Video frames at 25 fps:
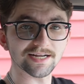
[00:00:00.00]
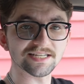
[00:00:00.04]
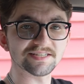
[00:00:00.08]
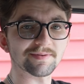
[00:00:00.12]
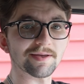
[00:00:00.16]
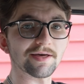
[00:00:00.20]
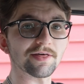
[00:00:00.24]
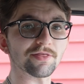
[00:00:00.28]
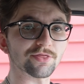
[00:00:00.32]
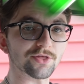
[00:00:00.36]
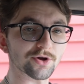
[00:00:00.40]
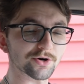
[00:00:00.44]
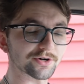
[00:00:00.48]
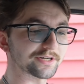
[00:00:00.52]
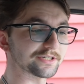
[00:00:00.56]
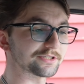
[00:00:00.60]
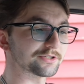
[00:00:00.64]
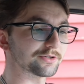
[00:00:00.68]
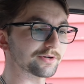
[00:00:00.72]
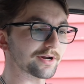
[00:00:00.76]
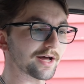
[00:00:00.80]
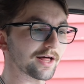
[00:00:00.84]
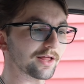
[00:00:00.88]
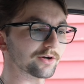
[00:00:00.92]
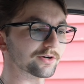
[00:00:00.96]
I spent
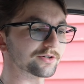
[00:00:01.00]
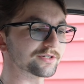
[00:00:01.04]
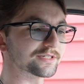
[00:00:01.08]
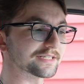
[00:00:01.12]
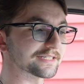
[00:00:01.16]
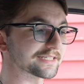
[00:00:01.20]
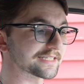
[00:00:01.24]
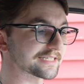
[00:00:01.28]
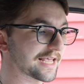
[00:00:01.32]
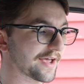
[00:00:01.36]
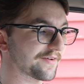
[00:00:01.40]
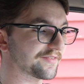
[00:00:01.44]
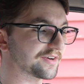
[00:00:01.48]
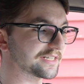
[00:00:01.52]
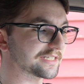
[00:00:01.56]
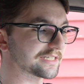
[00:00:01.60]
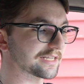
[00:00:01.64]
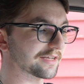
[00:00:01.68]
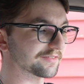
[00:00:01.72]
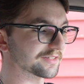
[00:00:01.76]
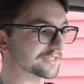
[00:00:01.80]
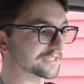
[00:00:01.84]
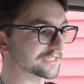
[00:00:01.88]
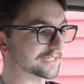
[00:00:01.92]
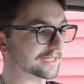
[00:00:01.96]

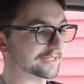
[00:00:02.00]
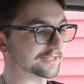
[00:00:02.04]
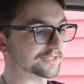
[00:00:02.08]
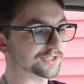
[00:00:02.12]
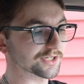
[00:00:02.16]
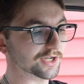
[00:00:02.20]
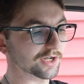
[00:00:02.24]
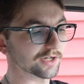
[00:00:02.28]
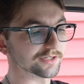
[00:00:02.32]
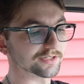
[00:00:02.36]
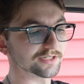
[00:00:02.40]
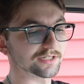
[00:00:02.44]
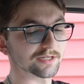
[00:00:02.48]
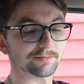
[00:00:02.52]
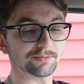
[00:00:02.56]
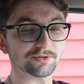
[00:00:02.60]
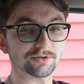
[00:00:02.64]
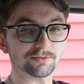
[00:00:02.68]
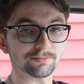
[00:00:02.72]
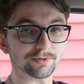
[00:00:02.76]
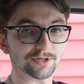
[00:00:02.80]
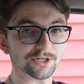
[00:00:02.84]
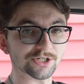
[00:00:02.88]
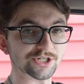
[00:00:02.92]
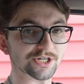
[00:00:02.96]
$32.77 on some new
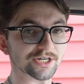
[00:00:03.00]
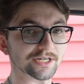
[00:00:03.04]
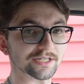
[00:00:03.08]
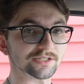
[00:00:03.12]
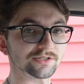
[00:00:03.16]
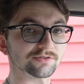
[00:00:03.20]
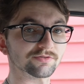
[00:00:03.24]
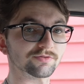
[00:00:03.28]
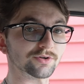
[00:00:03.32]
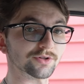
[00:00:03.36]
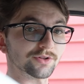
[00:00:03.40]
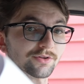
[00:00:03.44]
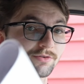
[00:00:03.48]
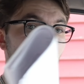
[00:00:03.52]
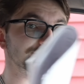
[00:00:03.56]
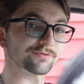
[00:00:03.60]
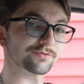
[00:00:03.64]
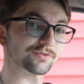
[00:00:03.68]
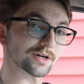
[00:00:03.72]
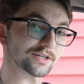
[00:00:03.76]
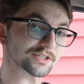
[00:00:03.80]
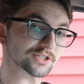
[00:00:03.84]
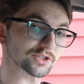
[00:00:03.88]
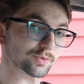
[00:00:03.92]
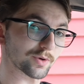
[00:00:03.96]
bushings for the
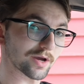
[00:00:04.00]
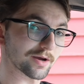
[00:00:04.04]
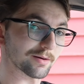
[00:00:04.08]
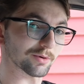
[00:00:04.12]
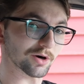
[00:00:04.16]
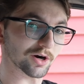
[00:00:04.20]
front sway